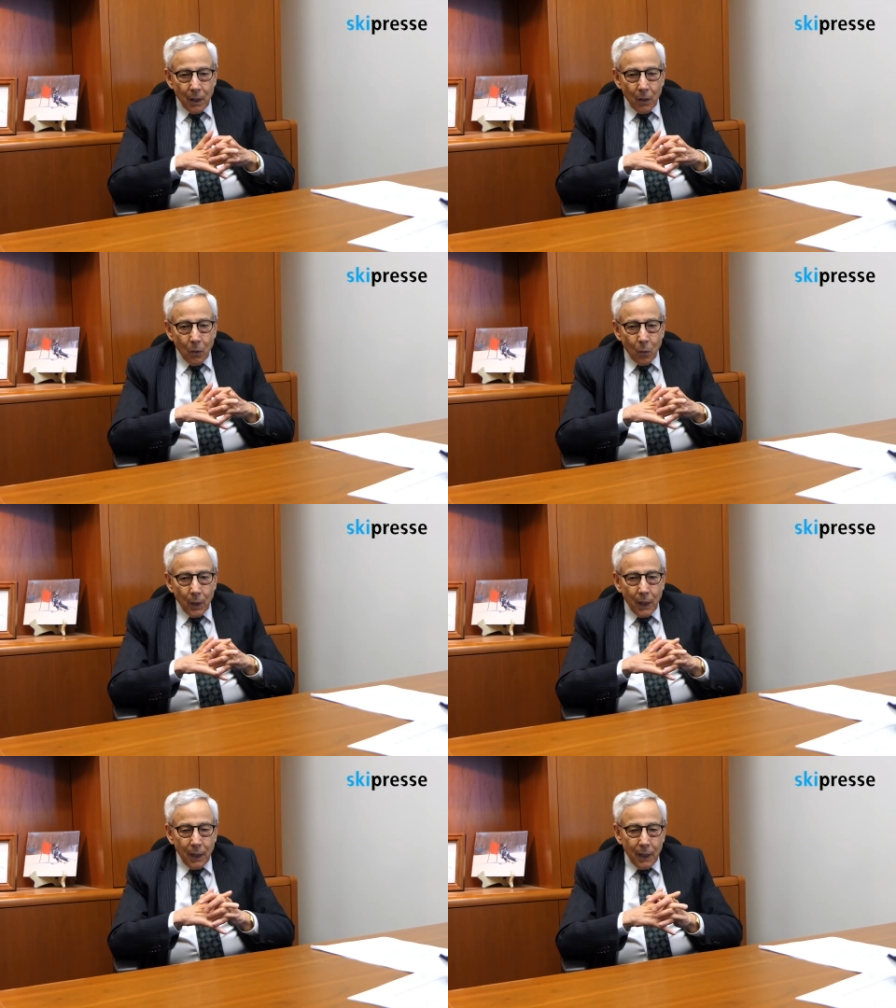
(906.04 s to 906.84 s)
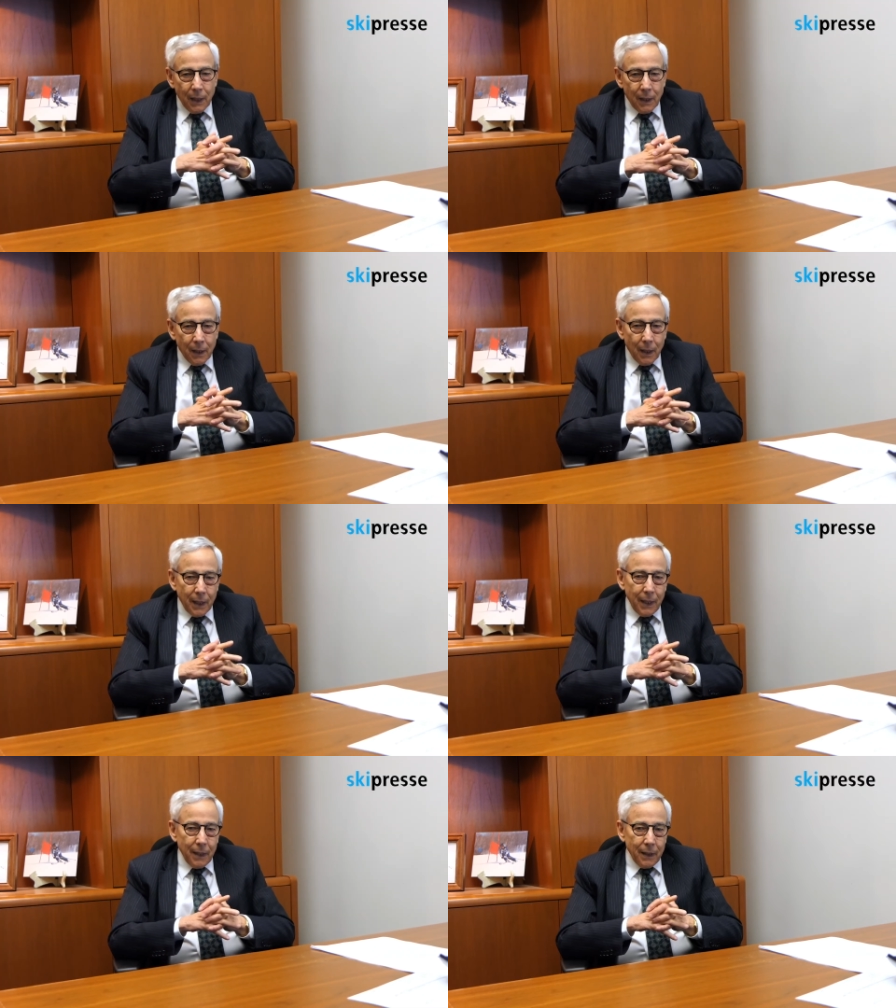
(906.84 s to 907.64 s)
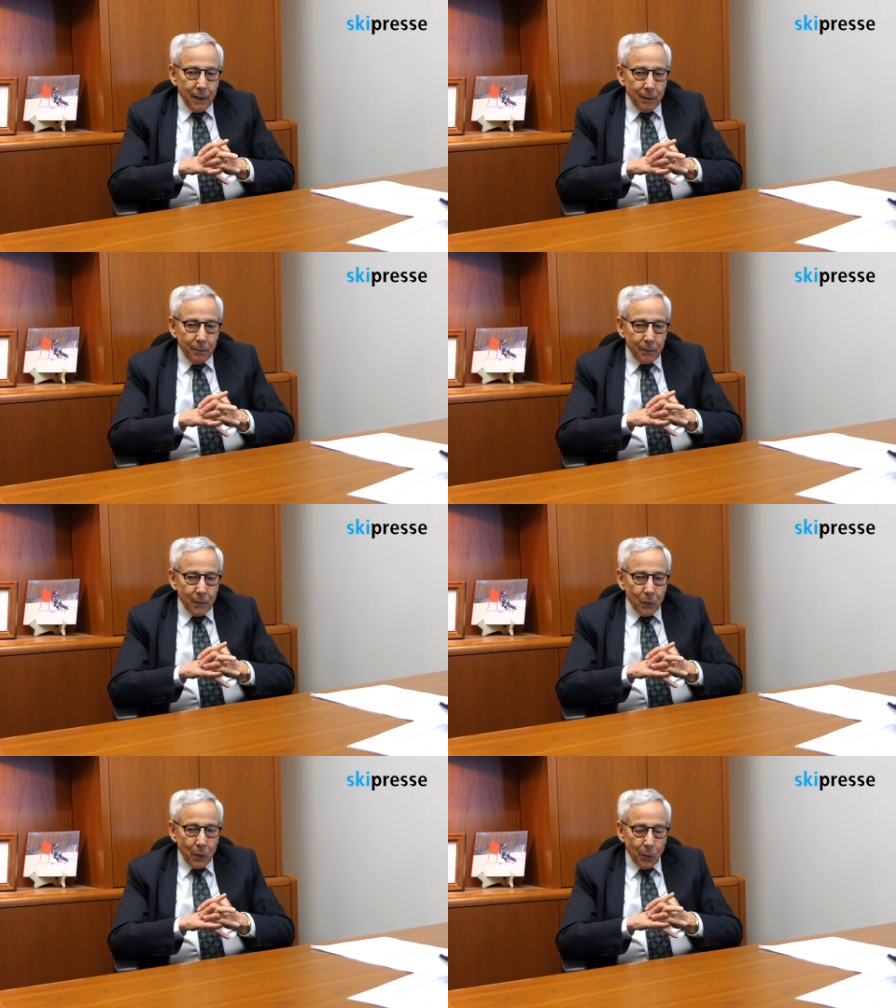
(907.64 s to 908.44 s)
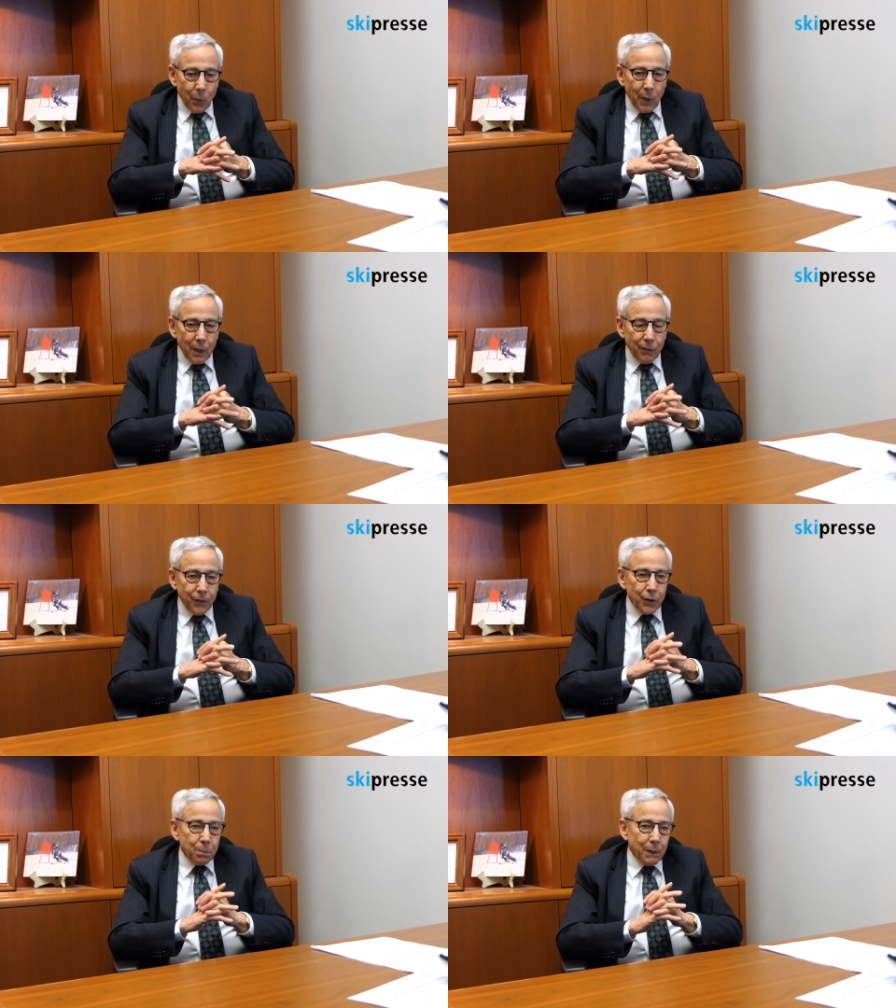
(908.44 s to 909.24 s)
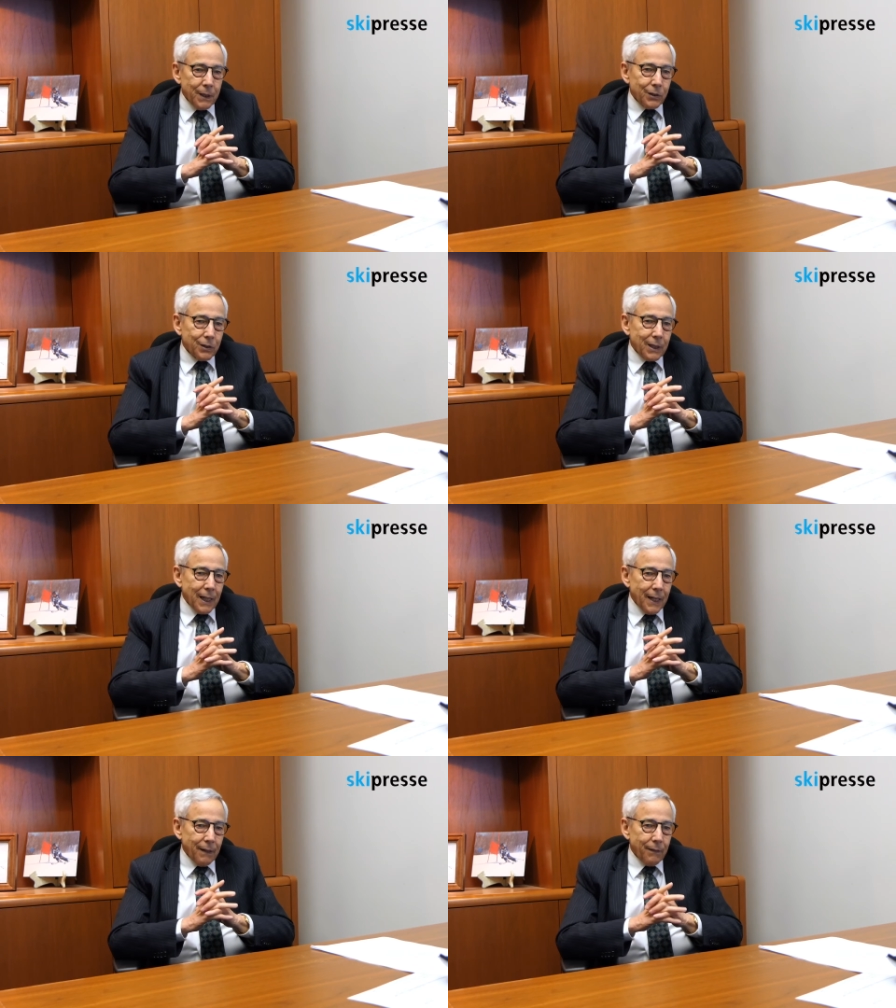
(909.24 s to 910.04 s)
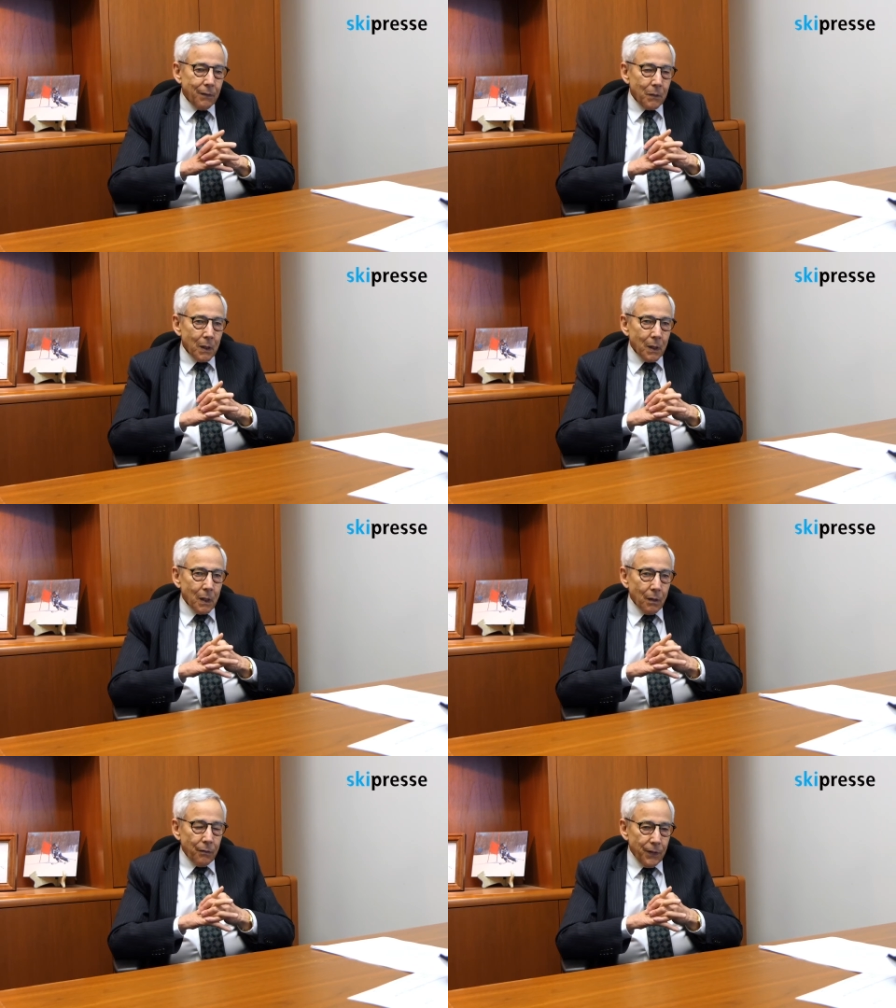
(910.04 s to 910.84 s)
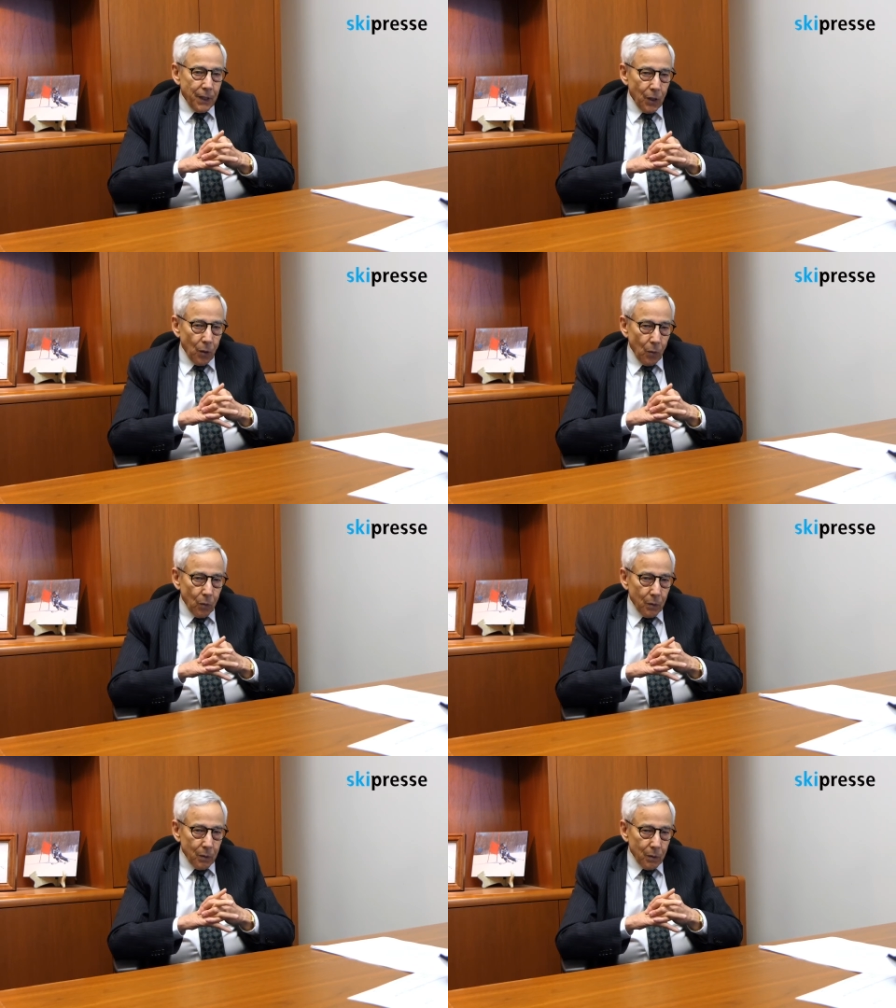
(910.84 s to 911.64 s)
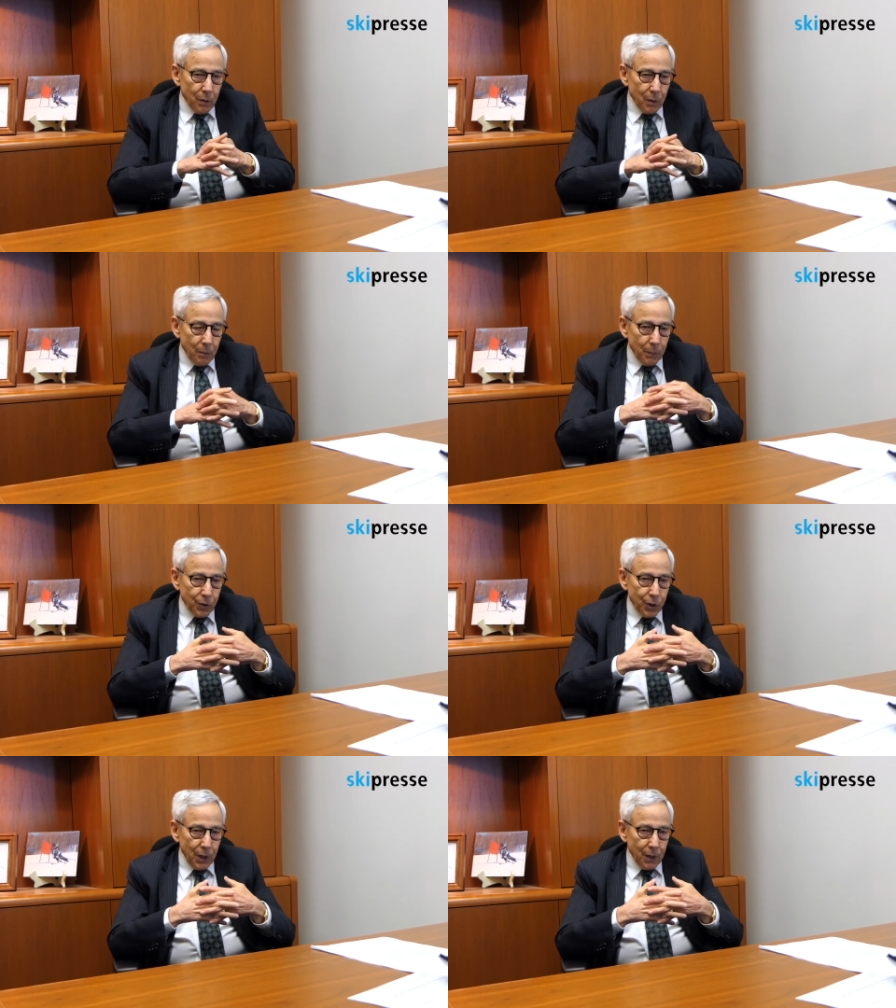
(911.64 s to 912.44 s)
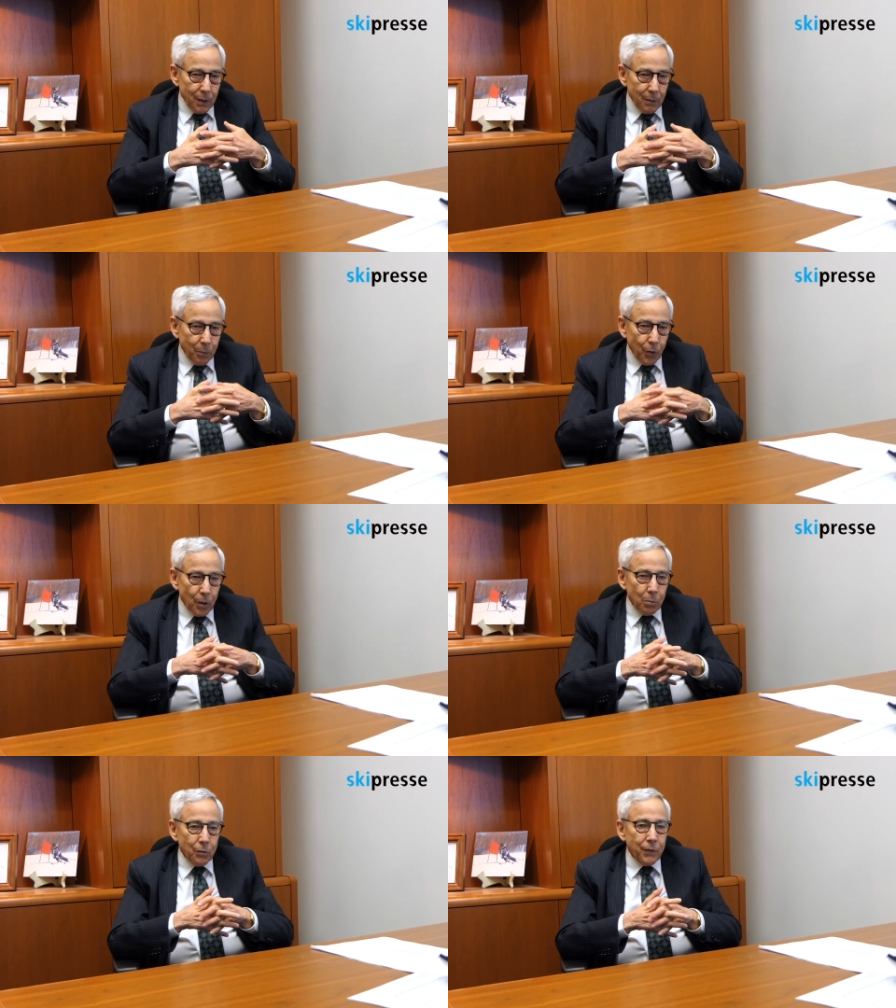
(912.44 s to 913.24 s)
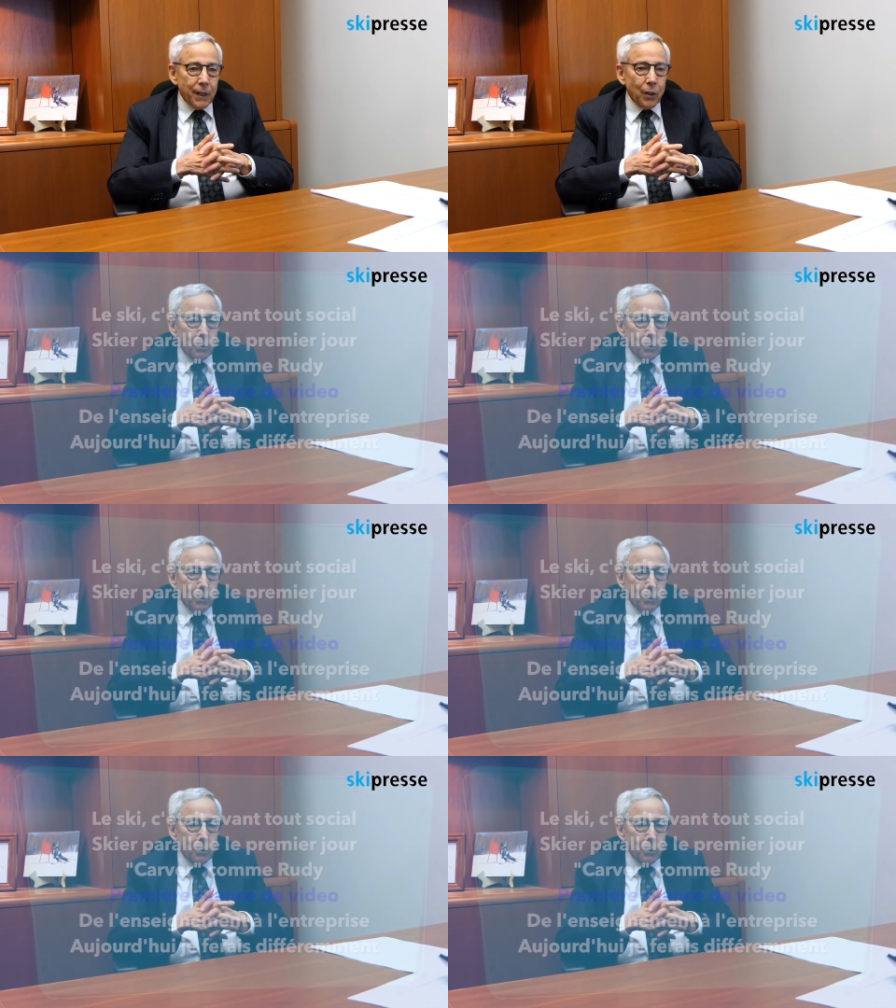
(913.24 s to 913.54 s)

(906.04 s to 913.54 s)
we got a, um, we were one of the first places to have a video machine portable video